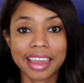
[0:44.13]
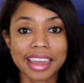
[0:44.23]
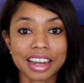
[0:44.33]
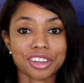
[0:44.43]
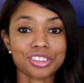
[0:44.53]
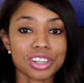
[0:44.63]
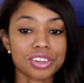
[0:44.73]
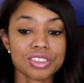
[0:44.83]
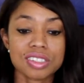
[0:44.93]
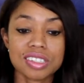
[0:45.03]
And I'll
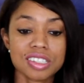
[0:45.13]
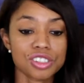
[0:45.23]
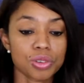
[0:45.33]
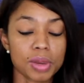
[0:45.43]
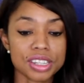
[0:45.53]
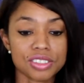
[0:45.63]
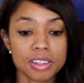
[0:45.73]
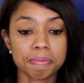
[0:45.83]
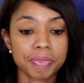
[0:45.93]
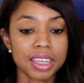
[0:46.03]
share just the
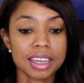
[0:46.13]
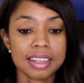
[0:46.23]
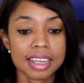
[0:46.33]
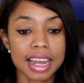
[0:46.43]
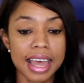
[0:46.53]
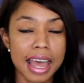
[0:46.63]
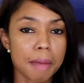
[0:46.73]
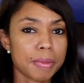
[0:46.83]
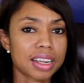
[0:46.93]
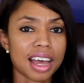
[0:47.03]
situation that had
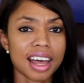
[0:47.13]
happened.